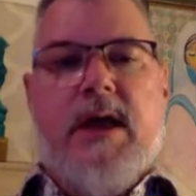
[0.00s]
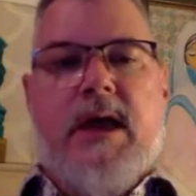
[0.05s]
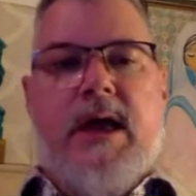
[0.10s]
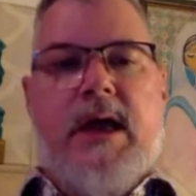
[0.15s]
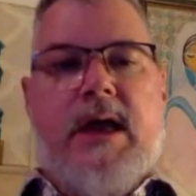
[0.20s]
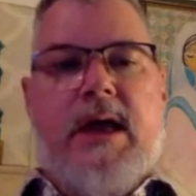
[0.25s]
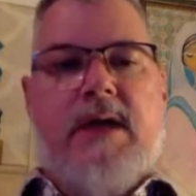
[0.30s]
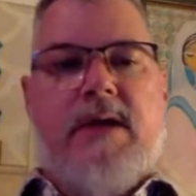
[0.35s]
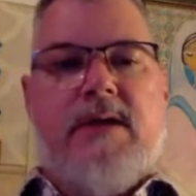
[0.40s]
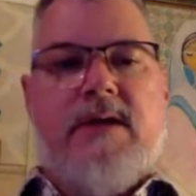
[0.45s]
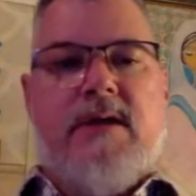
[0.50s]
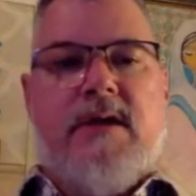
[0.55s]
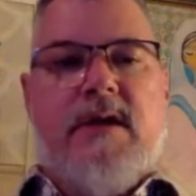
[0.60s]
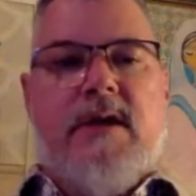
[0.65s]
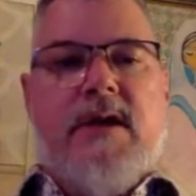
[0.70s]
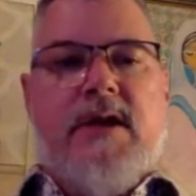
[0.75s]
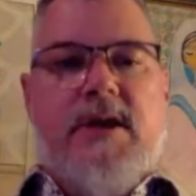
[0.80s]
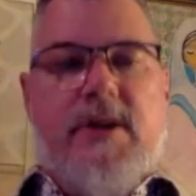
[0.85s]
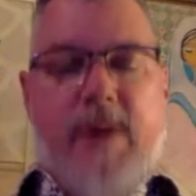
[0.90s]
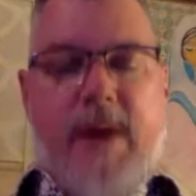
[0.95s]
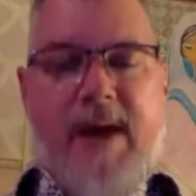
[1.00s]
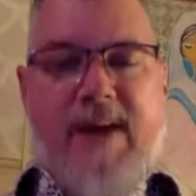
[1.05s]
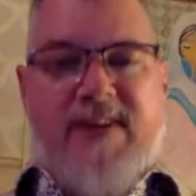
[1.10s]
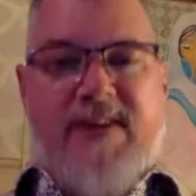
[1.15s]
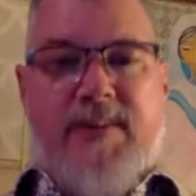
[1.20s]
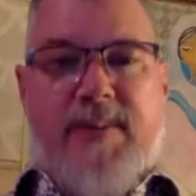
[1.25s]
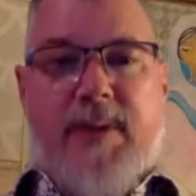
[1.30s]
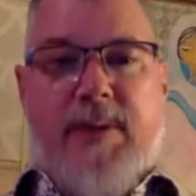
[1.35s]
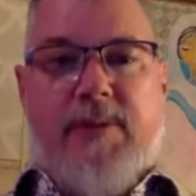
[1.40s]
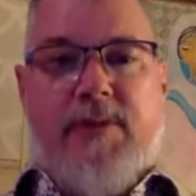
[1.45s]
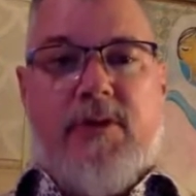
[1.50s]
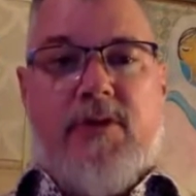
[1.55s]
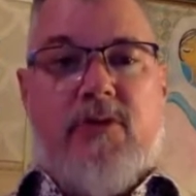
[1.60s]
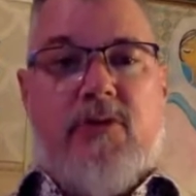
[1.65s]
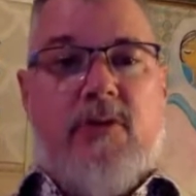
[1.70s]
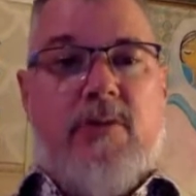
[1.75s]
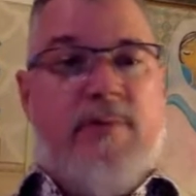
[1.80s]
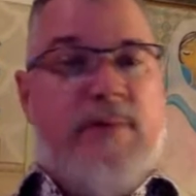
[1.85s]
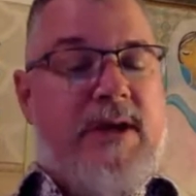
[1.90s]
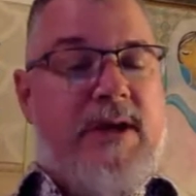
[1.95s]
And you have to be able to
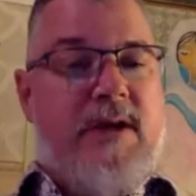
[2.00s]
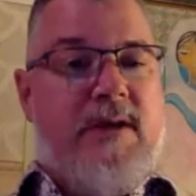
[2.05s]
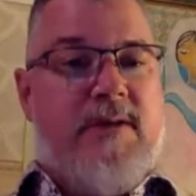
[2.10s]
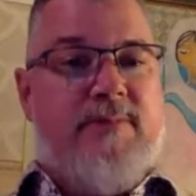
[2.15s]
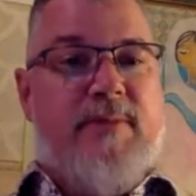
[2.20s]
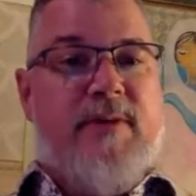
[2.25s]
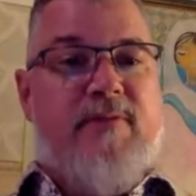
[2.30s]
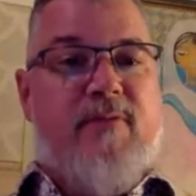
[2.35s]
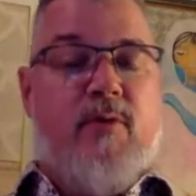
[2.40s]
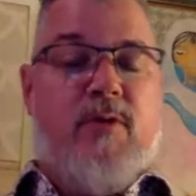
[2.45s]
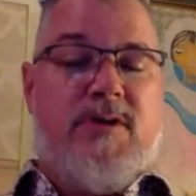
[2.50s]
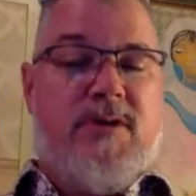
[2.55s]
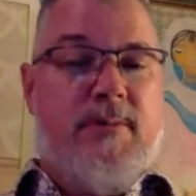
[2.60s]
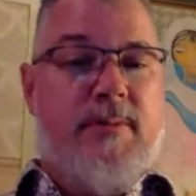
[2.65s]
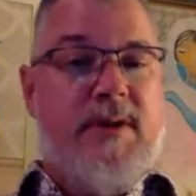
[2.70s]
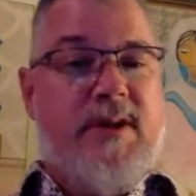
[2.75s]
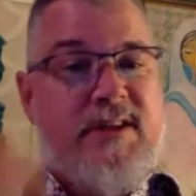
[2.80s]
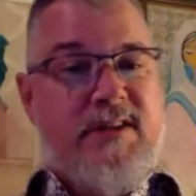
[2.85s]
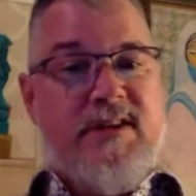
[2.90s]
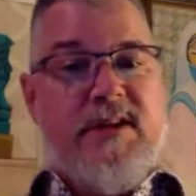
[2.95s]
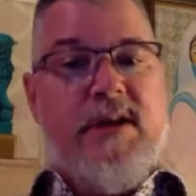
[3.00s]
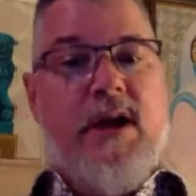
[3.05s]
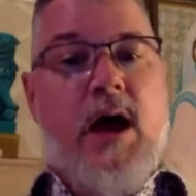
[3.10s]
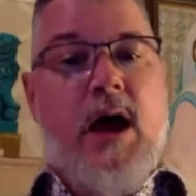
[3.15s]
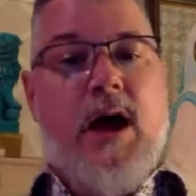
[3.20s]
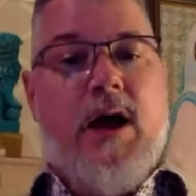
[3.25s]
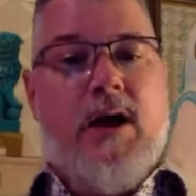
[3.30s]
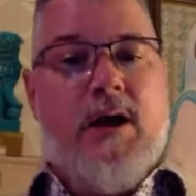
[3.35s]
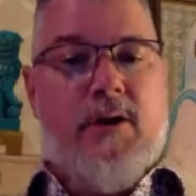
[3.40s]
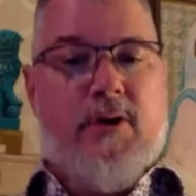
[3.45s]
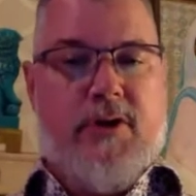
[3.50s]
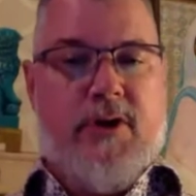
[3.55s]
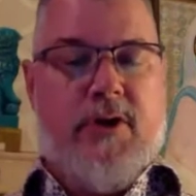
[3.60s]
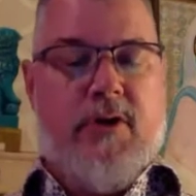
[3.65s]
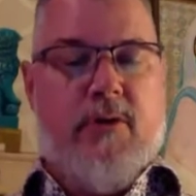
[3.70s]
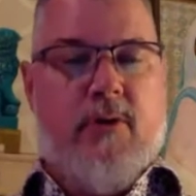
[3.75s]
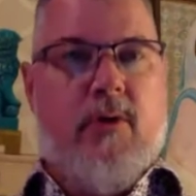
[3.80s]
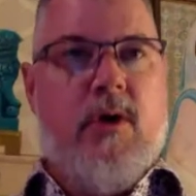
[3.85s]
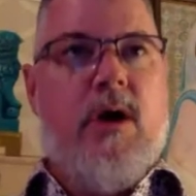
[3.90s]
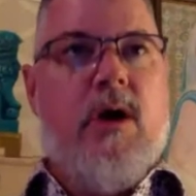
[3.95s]
do it because before somebody's going to hire
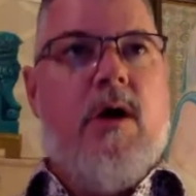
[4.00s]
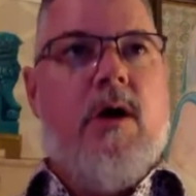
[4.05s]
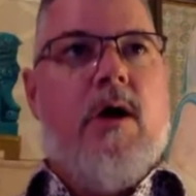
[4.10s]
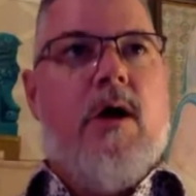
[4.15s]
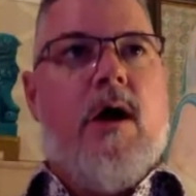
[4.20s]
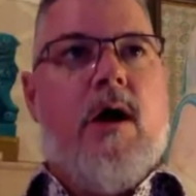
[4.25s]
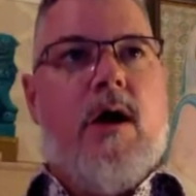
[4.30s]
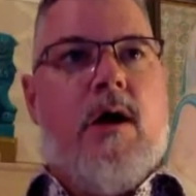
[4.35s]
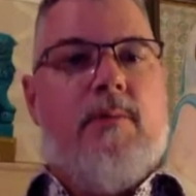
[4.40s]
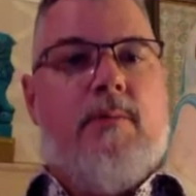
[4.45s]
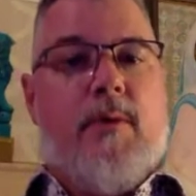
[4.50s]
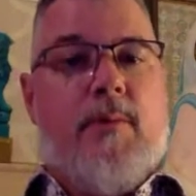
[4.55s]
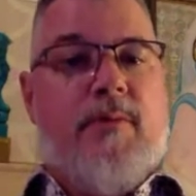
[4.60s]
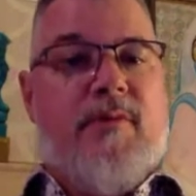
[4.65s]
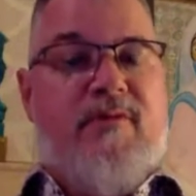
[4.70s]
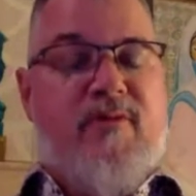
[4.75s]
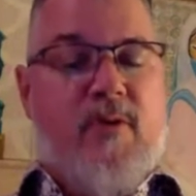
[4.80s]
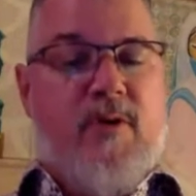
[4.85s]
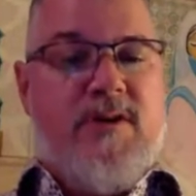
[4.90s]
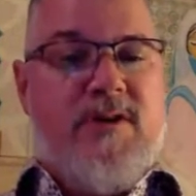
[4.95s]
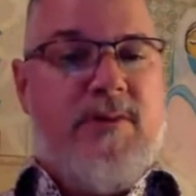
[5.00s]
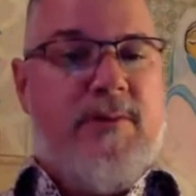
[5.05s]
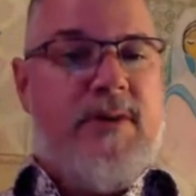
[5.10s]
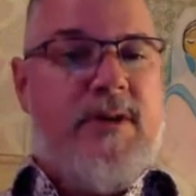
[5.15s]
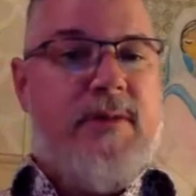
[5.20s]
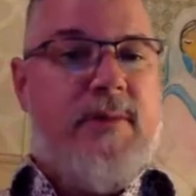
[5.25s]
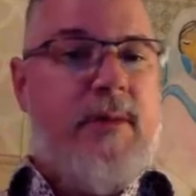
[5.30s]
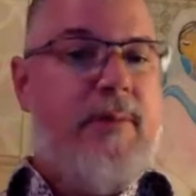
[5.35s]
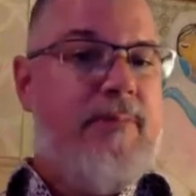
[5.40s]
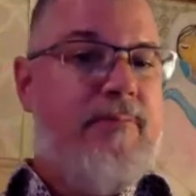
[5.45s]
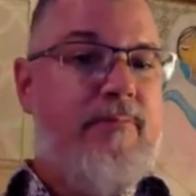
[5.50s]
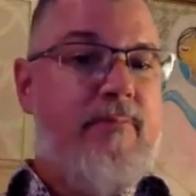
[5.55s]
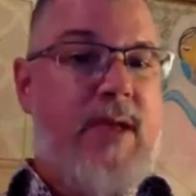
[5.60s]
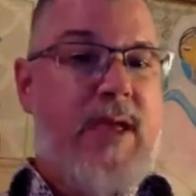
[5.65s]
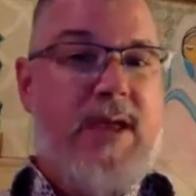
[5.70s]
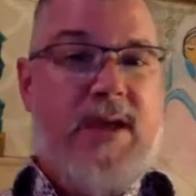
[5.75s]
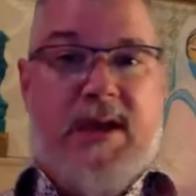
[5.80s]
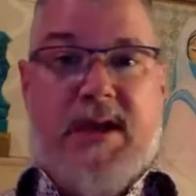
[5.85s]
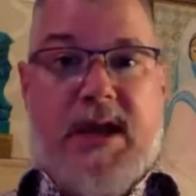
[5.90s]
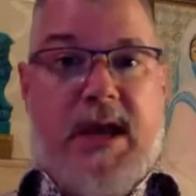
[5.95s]
you or before somebody
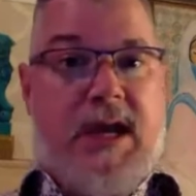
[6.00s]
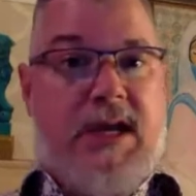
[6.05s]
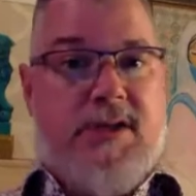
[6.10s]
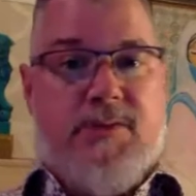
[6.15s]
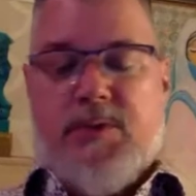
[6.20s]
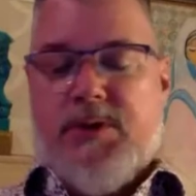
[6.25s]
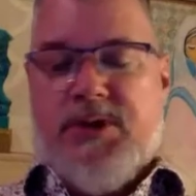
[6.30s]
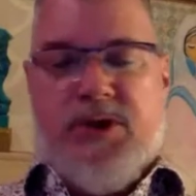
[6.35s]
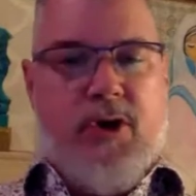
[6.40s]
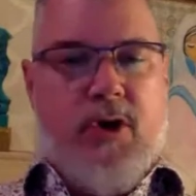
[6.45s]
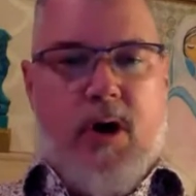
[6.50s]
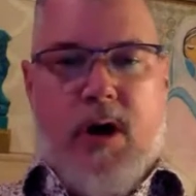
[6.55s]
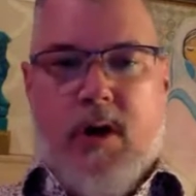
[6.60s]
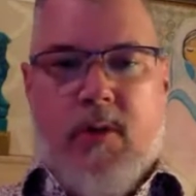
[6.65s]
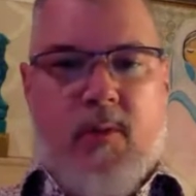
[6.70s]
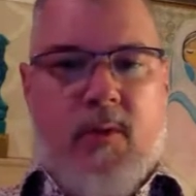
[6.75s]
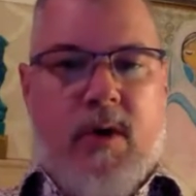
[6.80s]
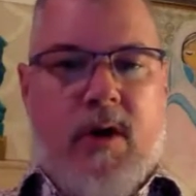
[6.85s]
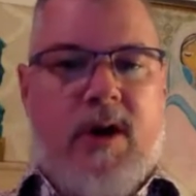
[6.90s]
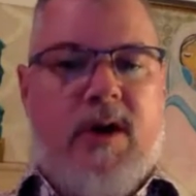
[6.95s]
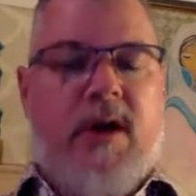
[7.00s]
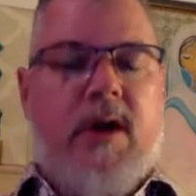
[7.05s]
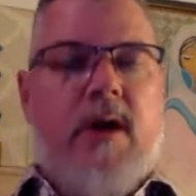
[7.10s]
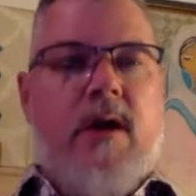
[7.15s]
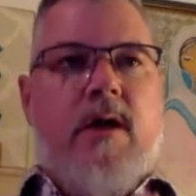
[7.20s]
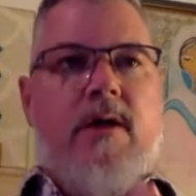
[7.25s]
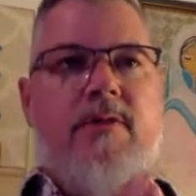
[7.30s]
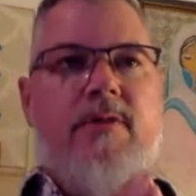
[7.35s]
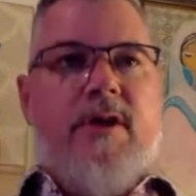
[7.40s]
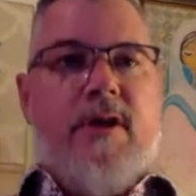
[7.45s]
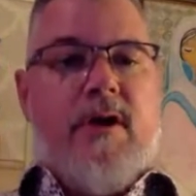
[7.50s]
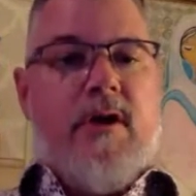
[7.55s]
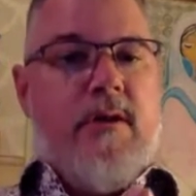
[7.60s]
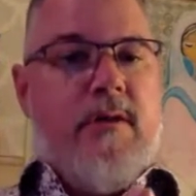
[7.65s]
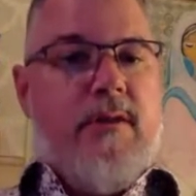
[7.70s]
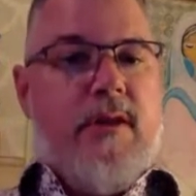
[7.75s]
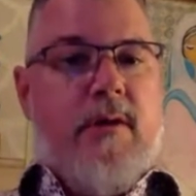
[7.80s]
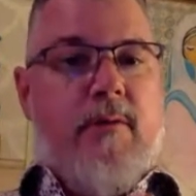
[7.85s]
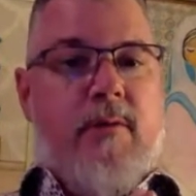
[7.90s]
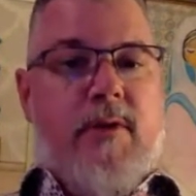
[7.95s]
may engage with your artwork, they're
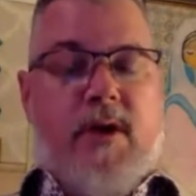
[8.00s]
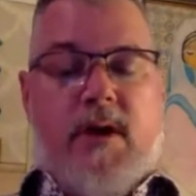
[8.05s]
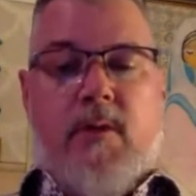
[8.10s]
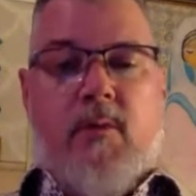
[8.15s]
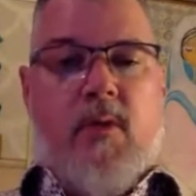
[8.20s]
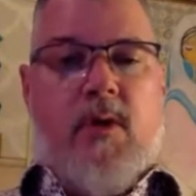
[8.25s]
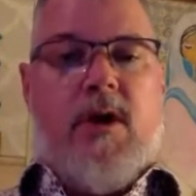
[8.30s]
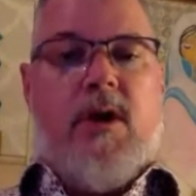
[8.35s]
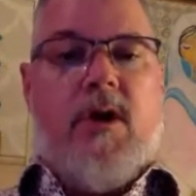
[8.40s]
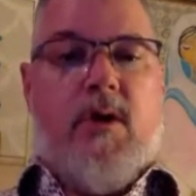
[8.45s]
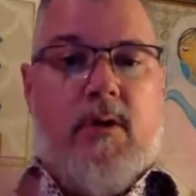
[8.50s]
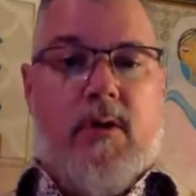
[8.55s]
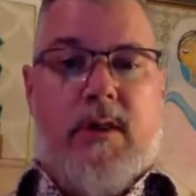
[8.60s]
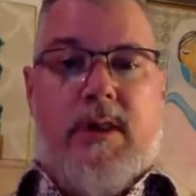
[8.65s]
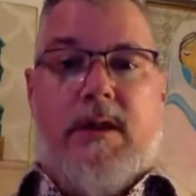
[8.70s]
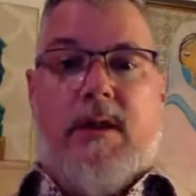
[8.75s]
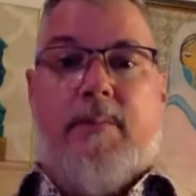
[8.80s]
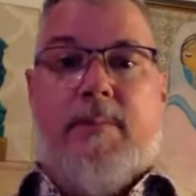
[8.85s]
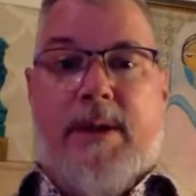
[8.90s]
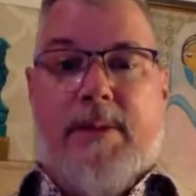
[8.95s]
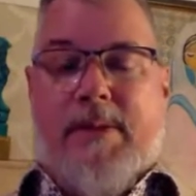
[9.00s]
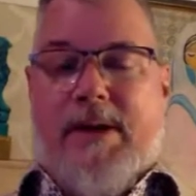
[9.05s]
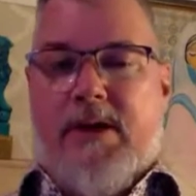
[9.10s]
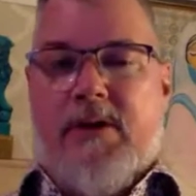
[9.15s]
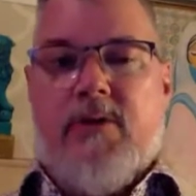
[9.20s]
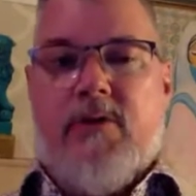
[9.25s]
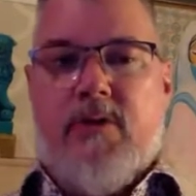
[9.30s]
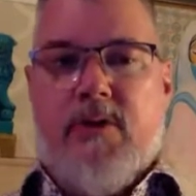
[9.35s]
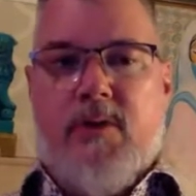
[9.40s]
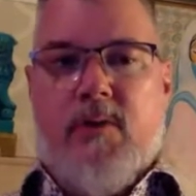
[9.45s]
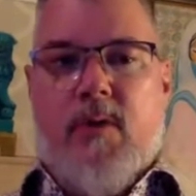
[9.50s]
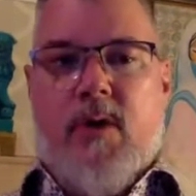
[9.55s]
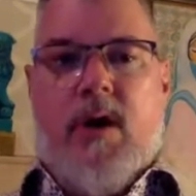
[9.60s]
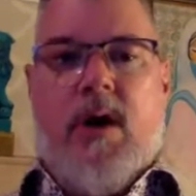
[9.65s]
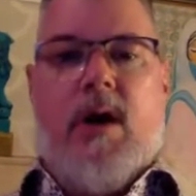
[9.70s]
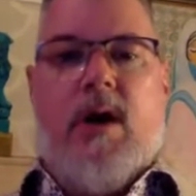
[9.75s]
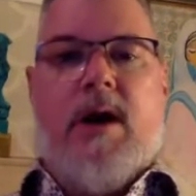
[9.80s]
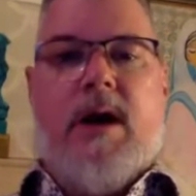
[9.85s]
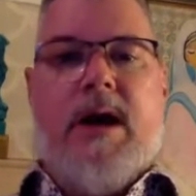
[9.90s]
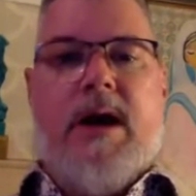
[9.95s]
going to want to know a little bit about who you
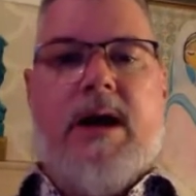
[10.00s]
are.